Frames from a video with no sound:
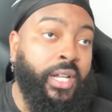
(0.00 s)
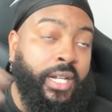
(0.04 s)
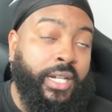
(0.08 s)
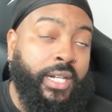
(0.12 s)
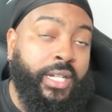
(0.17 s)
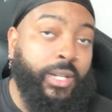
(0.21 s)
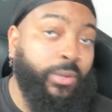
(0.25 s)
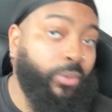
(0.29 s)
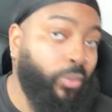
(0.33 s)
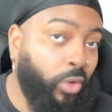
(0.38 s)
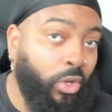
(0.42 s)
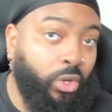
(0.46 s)
and
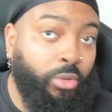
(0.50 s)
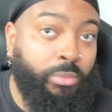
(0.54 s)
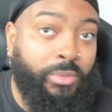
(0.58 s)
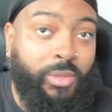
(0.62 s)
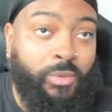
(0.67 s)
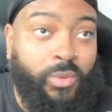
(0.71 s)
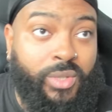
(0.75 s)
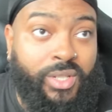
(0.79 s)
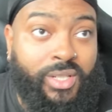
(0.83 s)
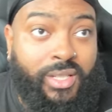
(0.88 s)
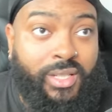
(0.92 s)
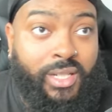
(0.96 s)
then
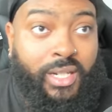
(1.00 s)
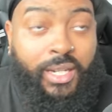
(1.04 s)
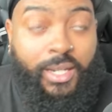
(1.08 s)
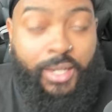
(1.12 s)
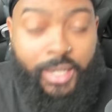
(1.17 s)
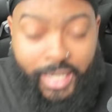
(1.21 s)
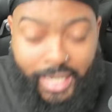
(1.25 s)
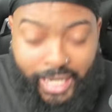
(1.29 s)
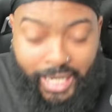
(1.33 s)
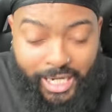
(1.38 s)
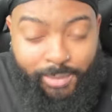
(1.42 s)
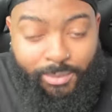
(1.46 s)
Roman was
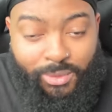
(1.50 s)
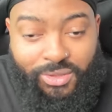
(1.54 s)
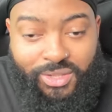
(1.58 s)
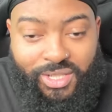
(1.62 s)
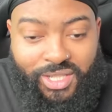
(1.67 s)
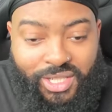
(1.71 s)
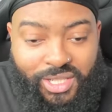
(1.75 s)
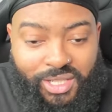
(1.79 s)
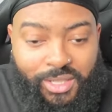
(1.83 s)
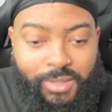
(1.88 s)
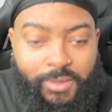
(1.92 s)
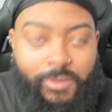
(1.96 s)
able
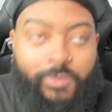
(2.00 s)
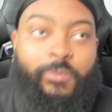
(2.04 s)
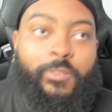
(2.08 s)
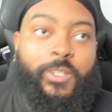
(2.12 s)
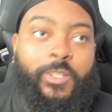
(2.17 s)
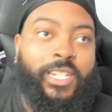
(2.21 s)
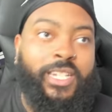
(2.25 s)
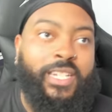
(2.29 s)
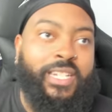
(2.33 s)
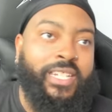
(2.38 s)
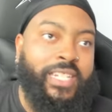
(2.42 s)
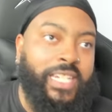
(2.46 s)
to
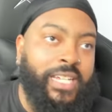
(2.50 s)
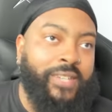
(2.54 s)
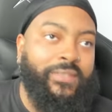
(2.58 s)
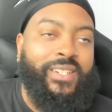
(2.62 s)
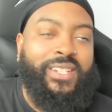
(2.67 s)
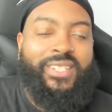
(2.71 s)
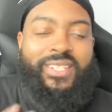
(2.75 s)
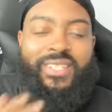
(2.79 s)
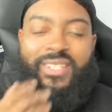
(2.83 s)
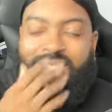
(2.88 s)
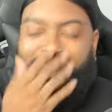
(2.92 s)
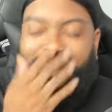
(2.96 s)
give
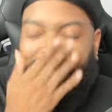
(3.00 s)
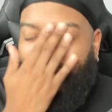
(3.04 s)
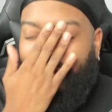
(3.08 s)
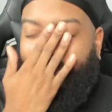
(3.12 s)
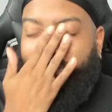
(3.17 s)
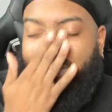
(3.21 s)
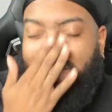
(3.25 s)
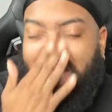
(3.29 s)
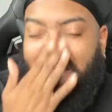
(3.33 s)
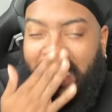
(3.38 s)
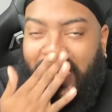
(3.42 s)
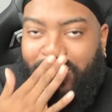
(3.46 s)
it
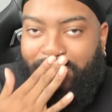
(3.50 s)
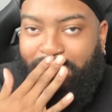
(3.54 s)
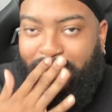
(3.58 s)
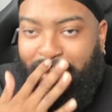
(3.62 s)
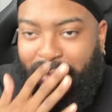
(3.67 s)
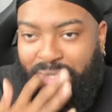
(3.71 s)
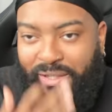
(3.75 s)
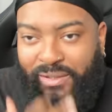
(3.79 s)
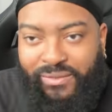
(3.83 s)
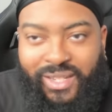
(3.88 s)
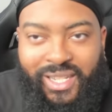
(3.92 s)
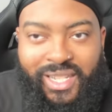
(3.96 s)
some type
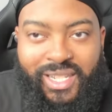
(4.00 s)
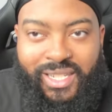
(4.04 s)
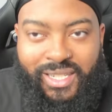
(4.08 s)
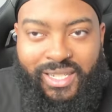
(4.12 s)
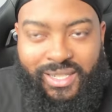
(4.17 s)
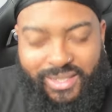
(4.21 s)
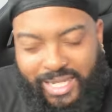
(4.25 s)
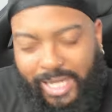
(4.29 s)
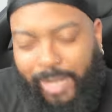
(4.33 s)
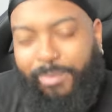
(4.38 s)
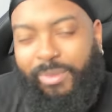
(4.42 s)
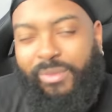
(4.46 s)
of
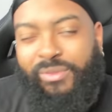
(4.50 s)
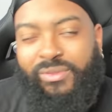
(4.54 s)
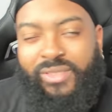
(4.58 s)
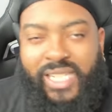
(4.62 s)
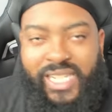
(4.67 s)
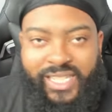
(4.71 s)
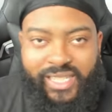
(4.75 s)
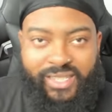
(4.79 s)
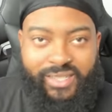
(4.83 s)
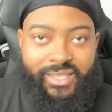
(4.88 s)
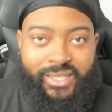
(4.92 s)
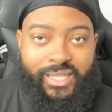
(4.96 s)
type of
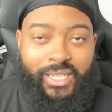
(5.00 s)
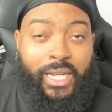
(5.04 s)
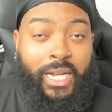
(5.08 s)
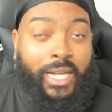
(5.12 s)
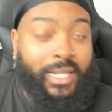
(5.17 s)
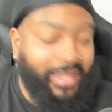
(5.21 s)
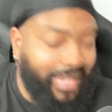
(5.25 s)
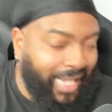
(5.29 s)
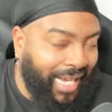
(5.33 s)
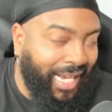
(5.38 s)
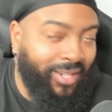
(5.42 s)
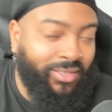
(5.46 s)
legacy, a
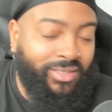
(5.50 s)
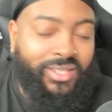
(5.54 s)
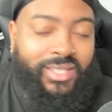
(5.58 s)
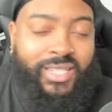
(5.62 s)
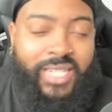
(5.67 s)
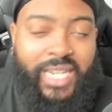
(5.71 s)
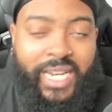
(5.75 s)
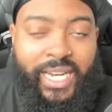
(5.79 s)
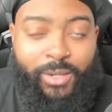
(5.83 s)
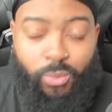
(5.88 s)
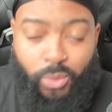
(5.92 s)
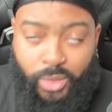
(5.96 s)
thousand
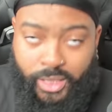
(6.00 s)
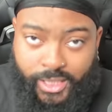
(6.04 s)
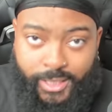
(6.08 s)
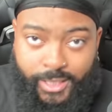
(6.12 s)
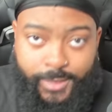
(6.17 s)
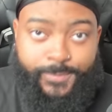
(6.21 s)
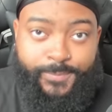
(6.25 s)
day reign.